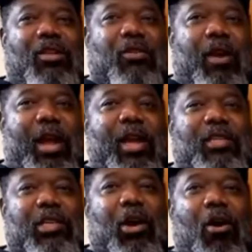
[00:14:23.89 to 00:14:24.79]

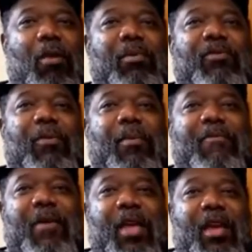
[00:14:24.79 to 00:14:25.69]
trash and garbage from
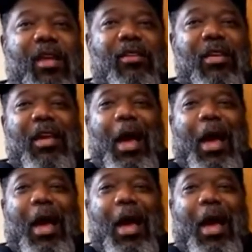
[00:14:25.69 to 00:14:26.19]
the fans.